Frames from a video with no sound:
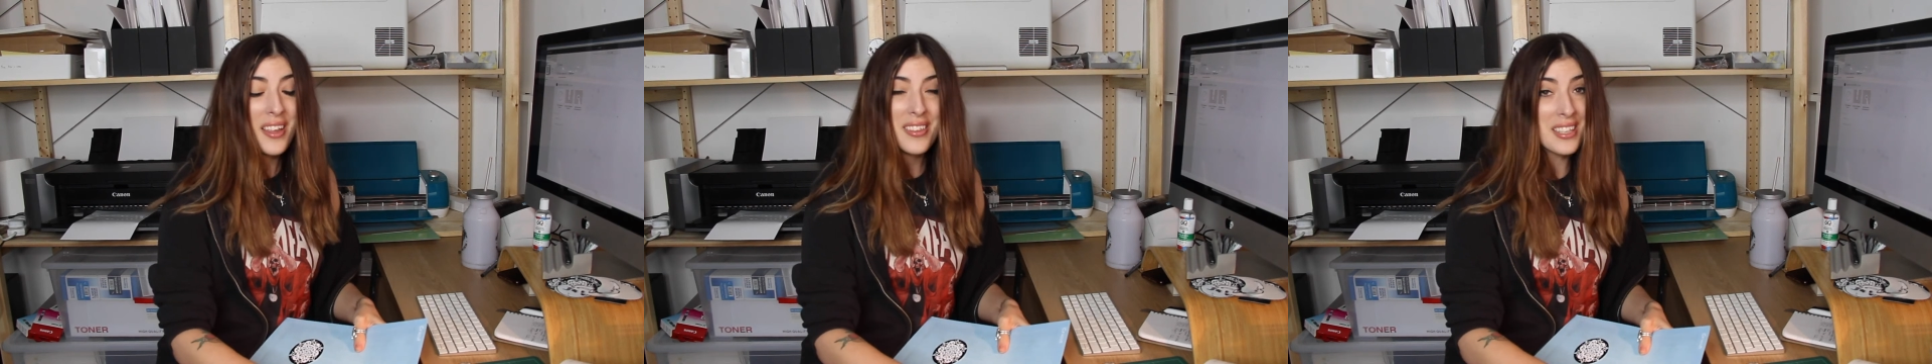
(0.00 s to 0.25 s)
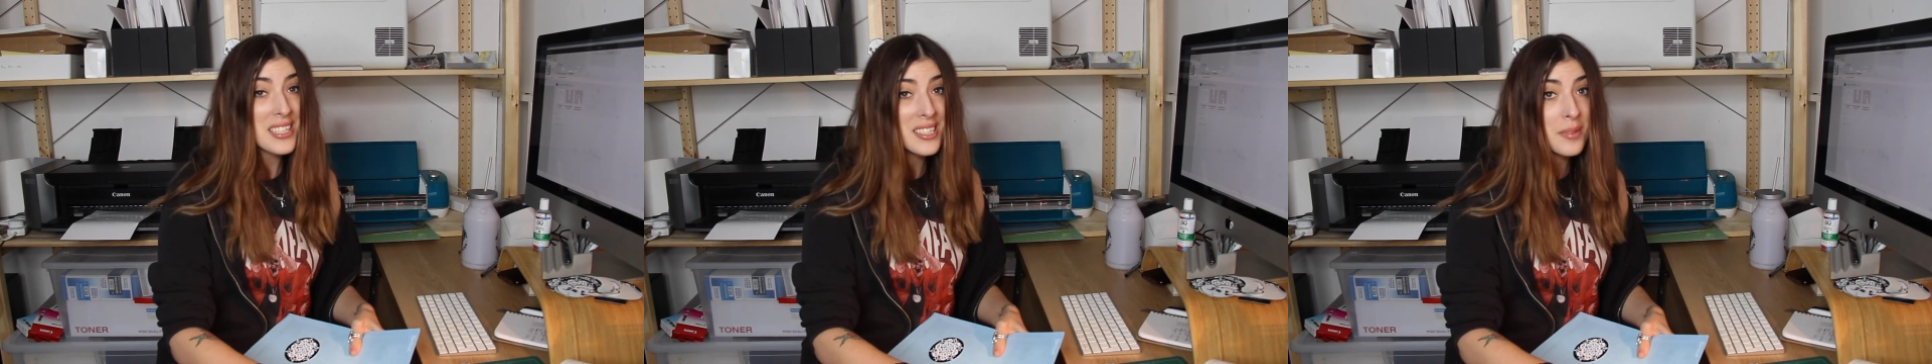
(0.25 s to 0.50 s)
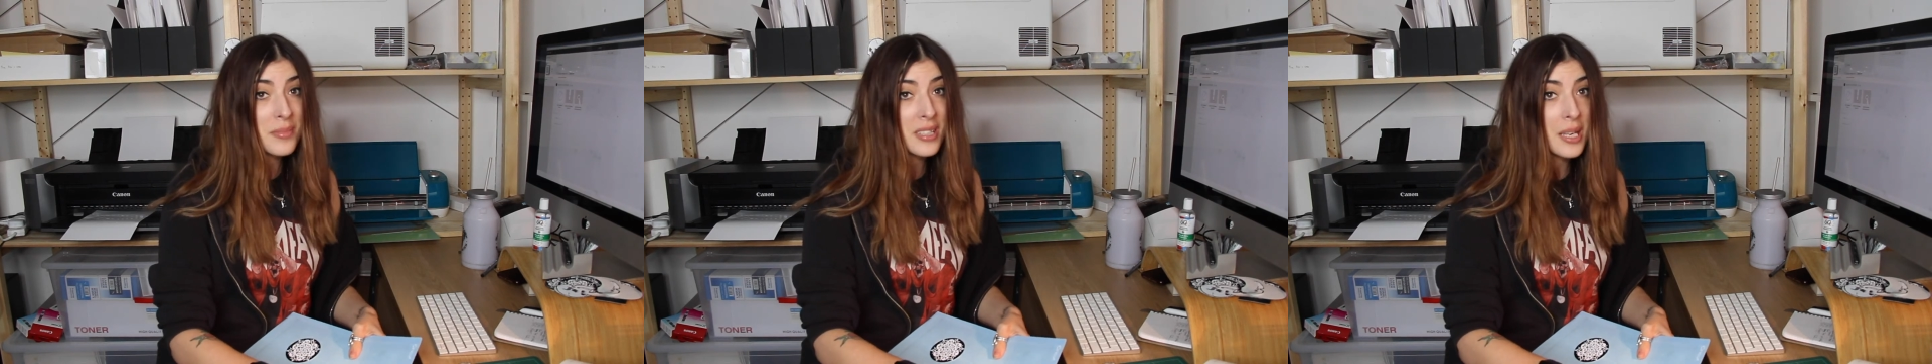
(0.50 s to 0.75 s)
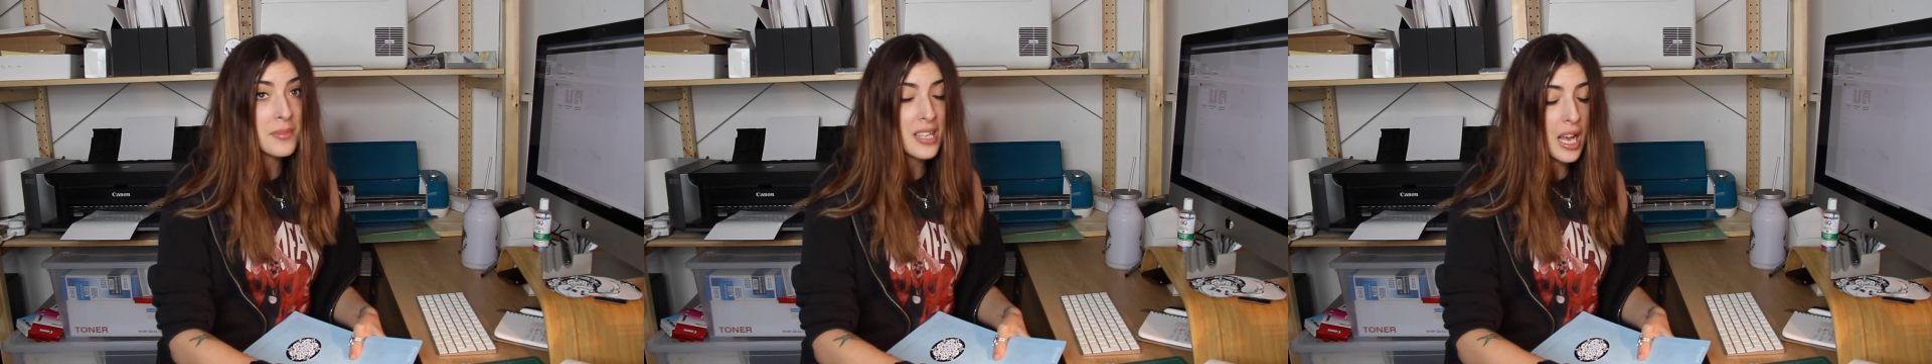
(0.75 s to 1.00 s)
This
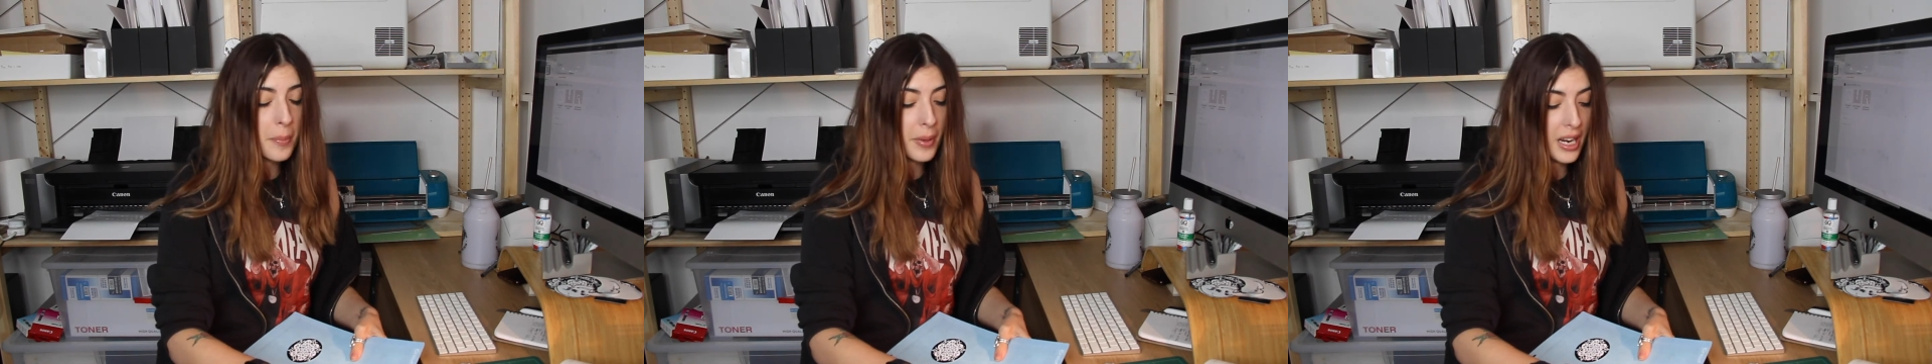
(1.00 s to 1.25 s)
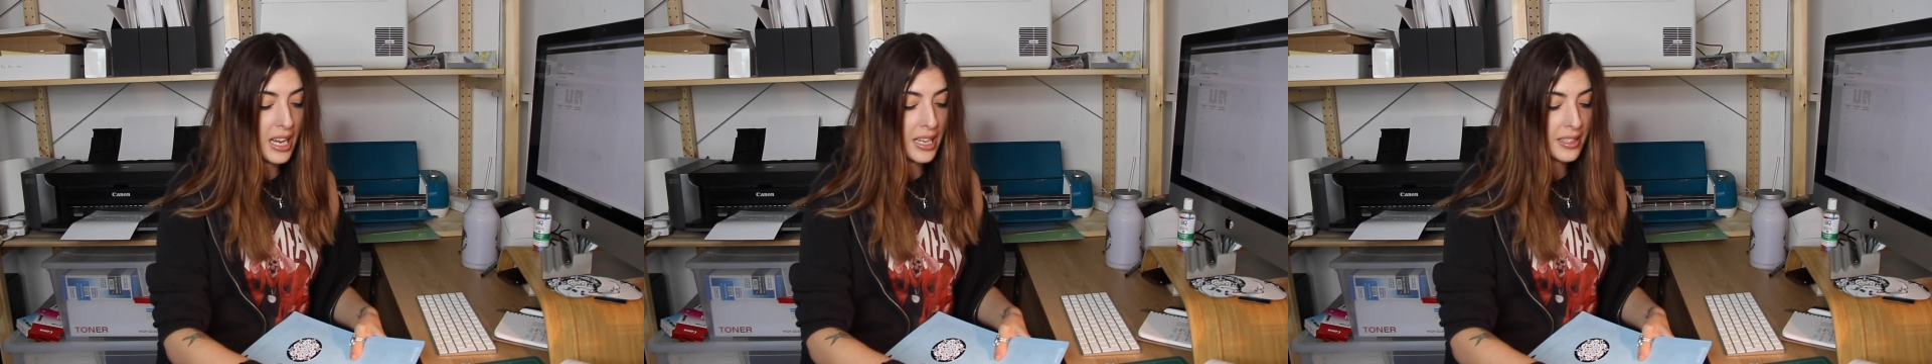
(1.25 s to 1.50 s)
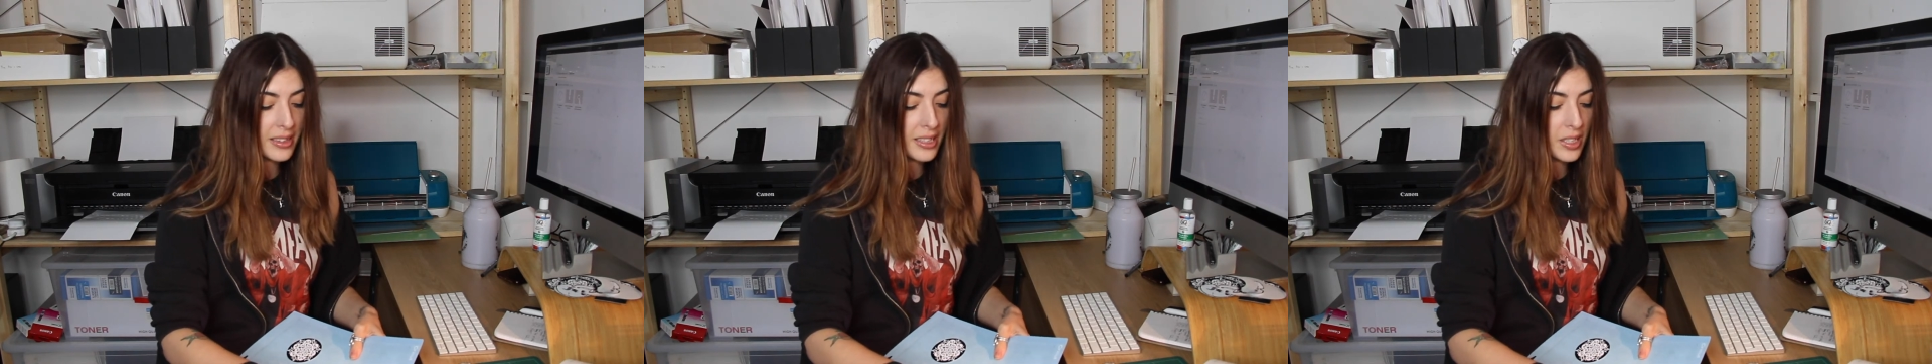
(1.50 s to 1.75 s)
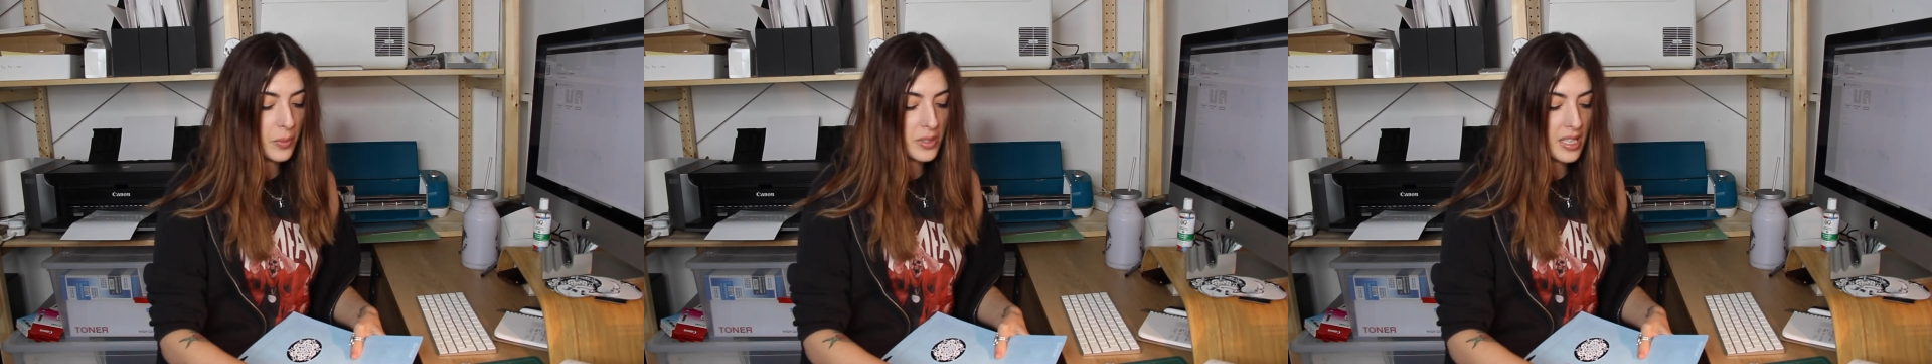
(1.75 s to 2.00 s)
sometimes happens, and I
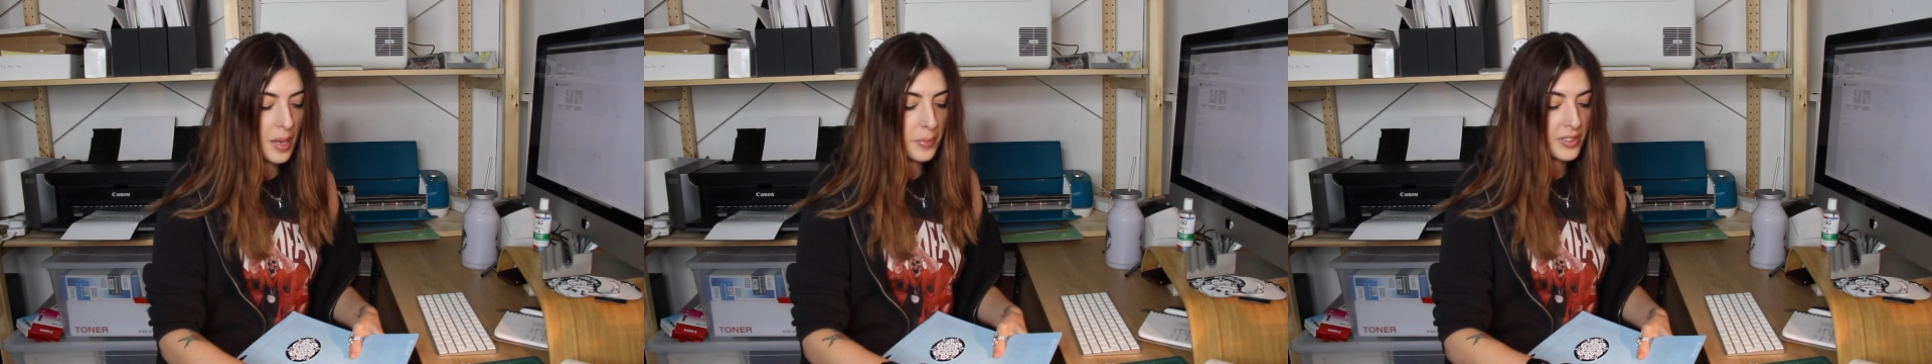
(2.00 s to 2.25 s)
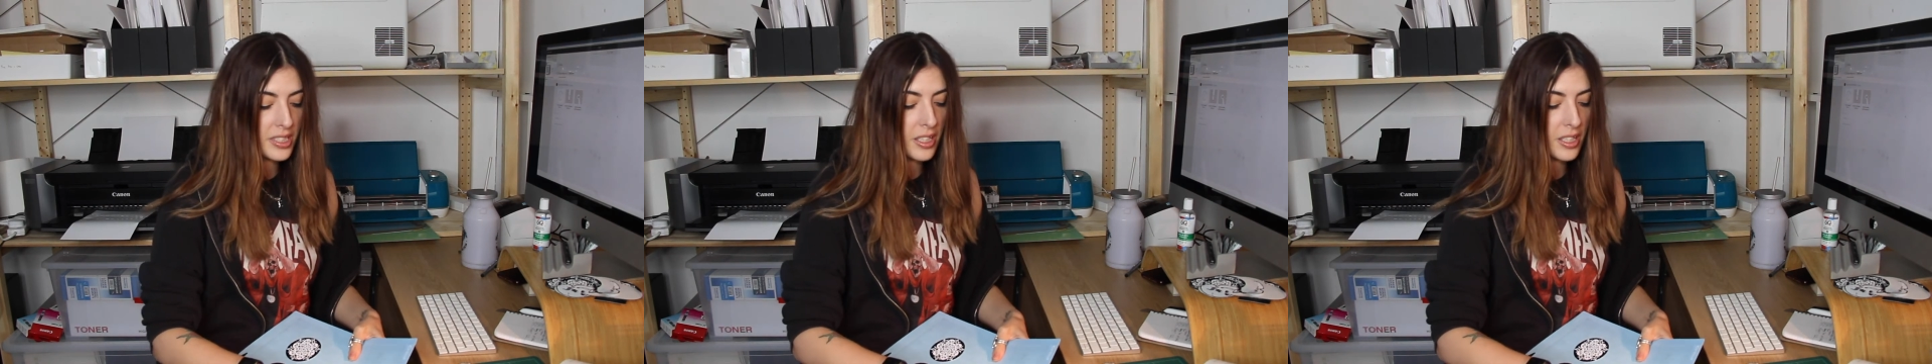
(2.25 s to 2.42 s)
think what's happened